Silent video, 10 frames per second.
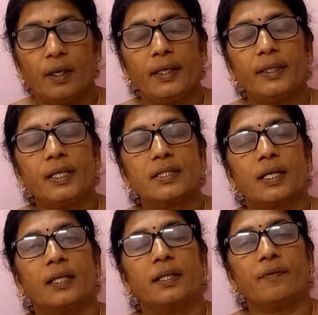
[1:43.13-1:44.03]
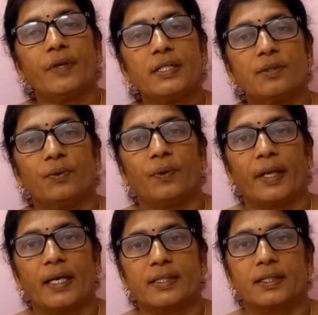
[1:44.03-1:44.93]
it is otherwise known
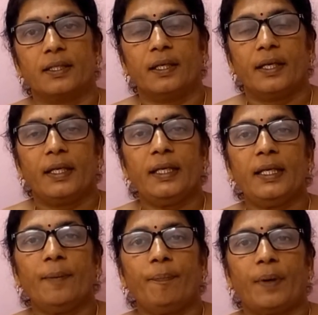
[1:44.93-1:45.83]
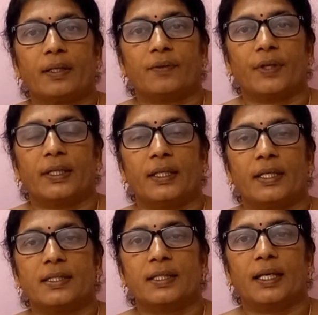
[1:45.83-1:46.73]
as EM pathway, that
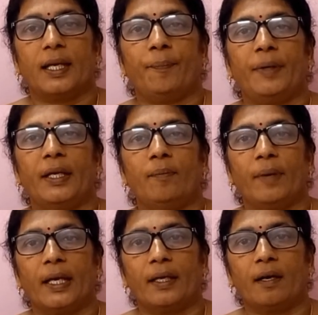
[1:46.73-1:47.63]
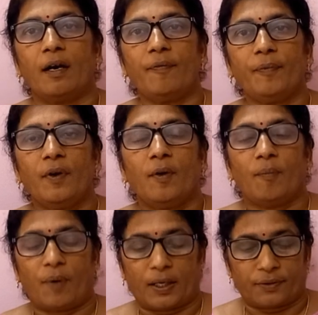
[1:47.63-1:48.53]
is Embden-Meyerhof
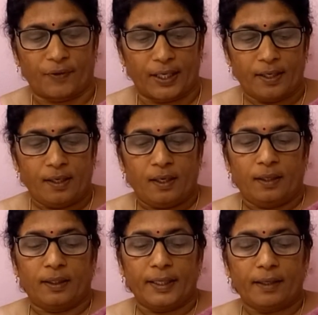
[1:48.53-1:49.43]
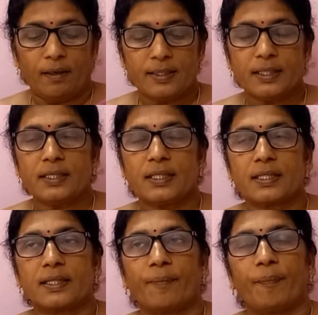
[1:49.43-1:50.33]
pathway. Glycolysis is
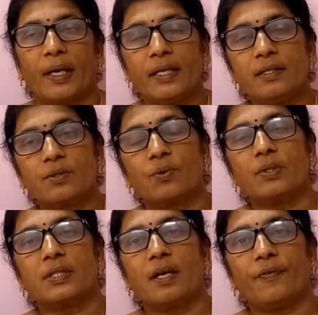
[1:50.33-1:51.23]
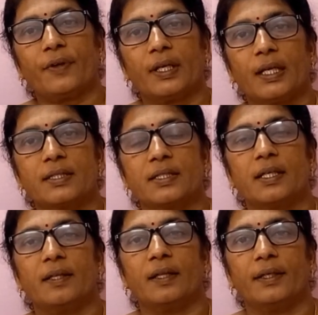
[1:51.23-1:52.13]
the main source of
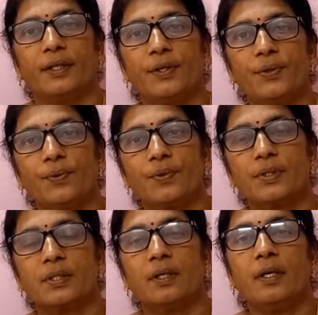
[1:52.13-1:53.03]
energy in the tissues